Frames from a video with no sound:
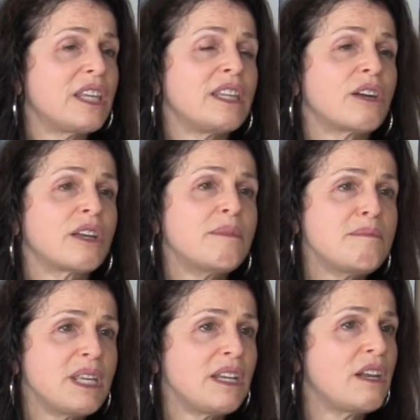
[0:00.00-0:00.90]
They're
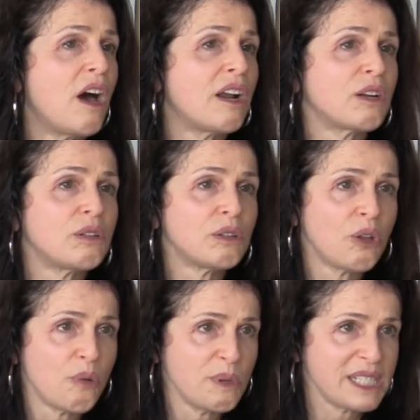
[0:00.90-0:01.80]
committed on a
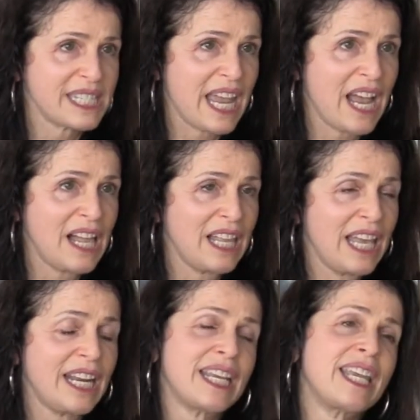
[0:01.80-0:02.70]
global scale,
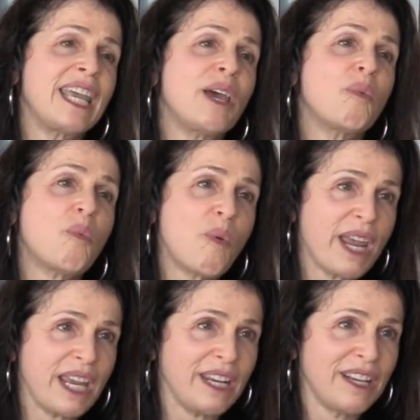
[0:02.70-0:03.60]
and I can't
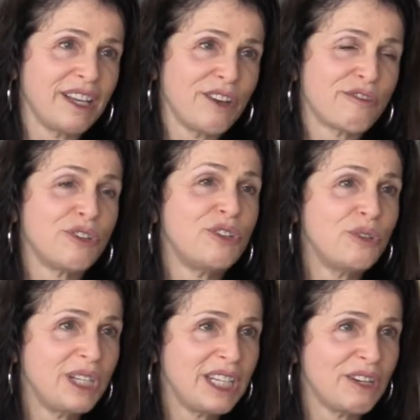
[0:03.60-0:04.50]
wait for
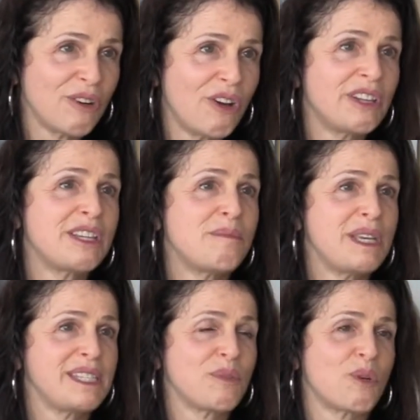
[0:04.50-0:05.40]
you to hear all the
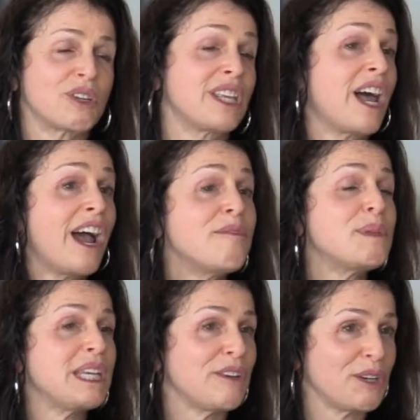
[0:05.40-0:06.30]
amazing work that I've
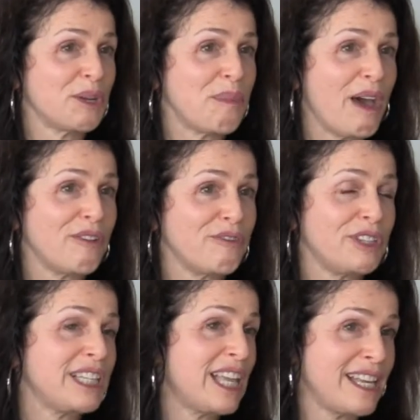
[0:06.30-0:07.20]
been hearing about for
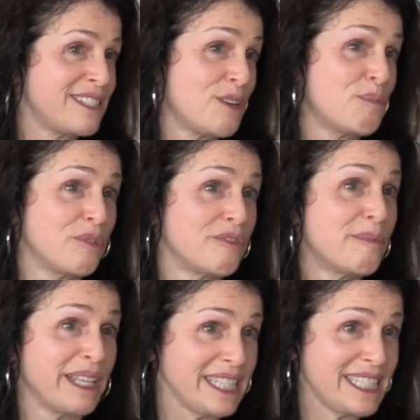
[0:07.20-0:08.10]
the last number of
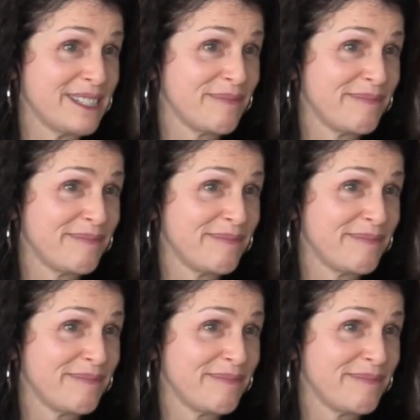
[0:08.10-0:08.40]
months.